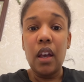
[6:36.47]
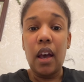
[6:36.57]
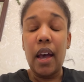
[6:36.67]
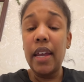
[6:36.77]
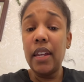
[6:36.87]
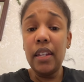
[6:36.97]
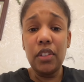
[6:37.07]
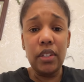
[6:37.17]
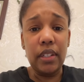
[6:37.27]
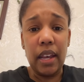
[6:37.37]
I
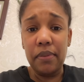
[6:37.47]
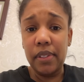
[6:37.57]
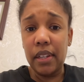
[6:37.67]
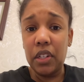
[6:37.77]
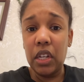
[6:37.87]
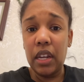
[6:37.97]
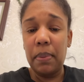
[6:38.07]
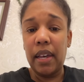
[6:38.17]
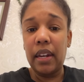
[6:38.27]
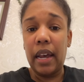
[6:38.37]
just have such a
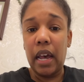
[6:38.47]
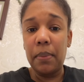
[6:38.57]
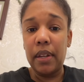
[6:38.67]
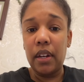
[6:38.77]
bad habit